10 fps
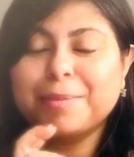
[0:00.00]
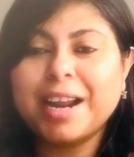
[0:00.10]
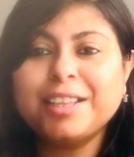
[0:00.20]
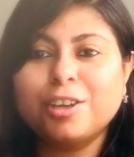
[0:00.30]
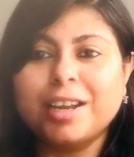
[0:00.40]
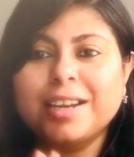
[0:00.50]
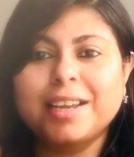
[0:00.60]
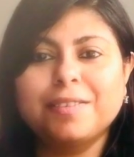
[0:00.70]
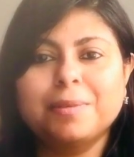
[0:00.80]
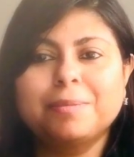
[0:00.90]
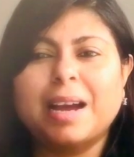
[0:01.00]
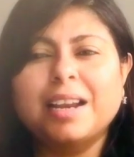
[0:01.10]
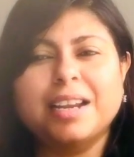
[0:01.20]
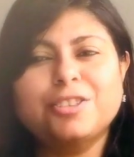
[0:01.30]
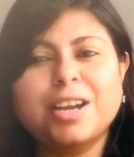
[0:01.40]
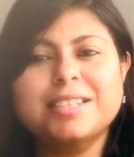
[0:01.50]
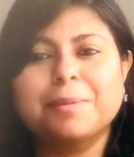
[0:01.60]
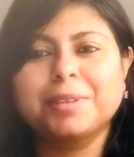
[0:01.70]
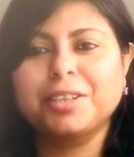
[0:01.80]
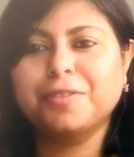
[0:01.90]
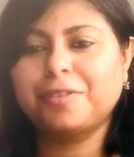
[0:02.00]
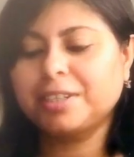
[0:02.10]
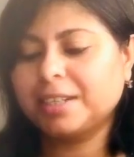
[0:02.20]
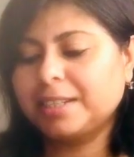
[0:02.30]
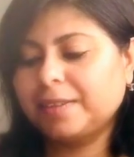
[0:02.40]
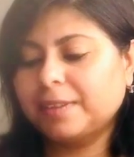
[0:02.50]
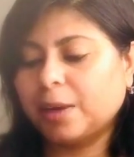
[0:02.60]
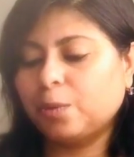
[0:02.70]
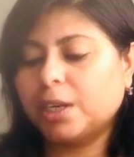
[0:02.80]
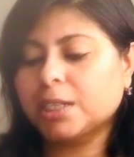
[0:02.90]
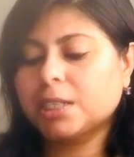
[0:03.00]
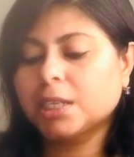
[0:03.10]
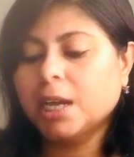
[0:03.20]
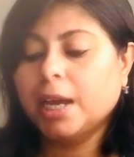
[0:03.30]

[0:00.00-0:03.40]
but I thought I'll try something different and see if that works.